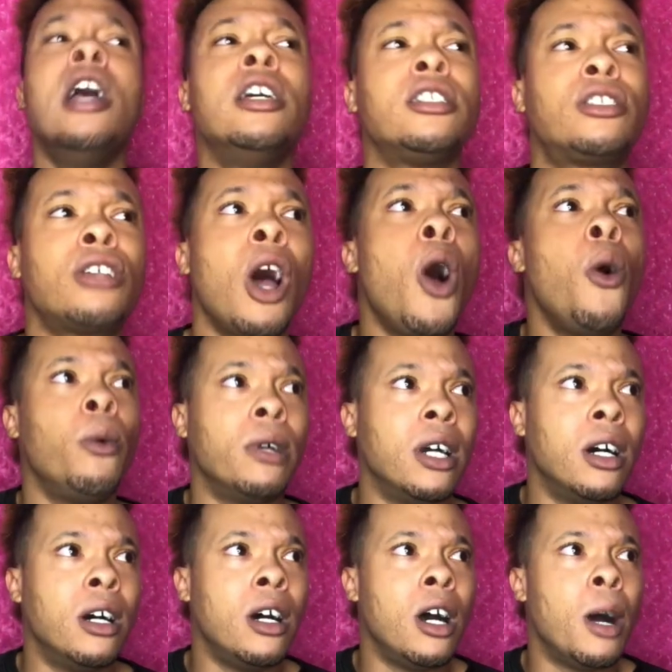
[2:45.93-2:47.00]
So,
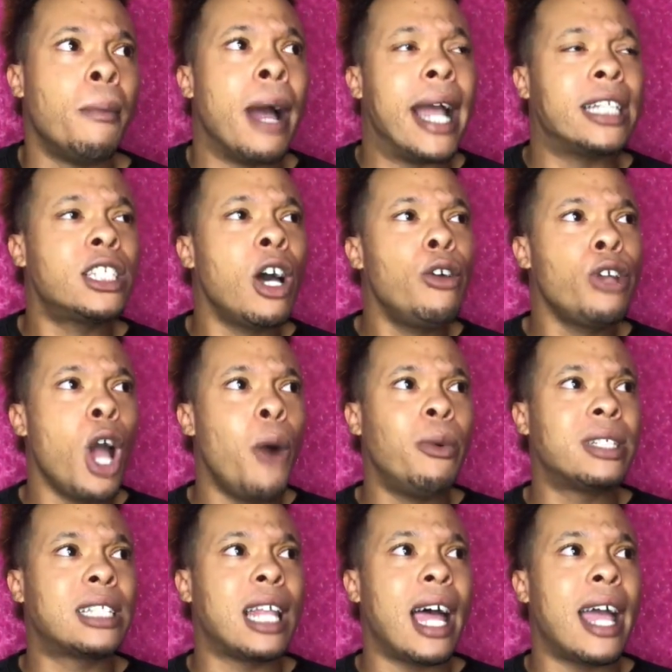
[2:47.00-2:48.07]
um, Antonio
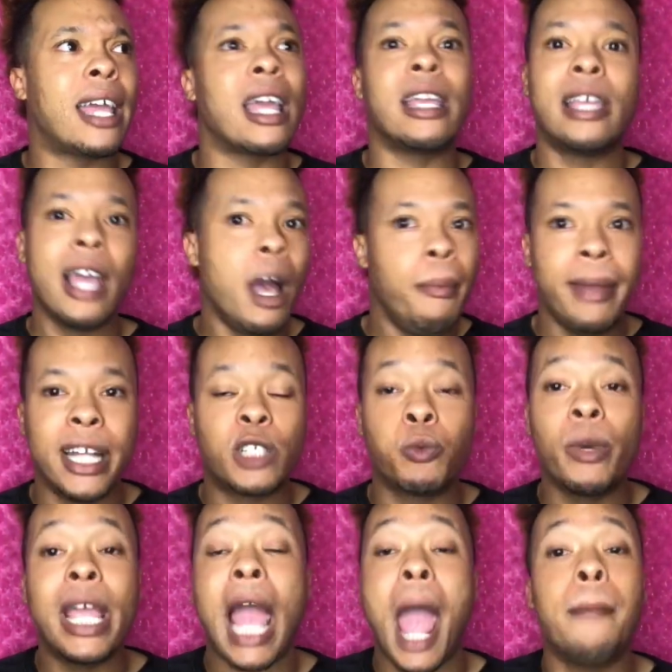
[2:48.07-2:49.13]
was like, yeah, bitch,
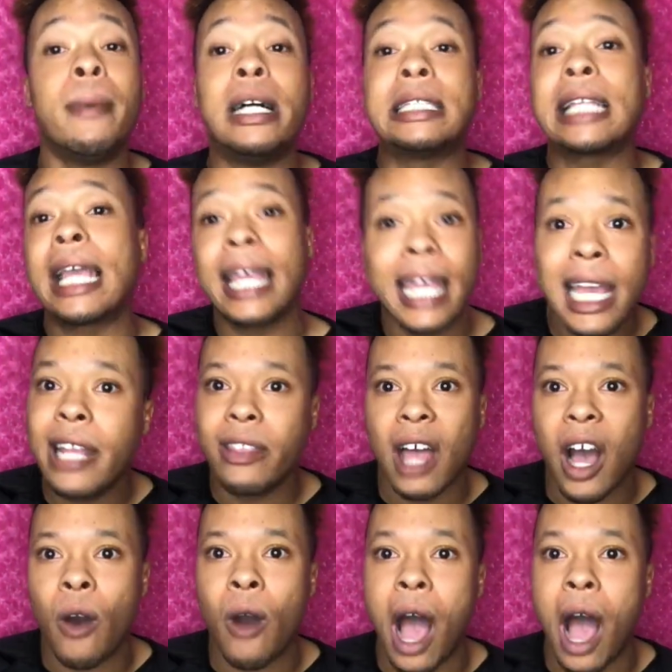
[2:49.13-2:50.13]
we eight months in, though.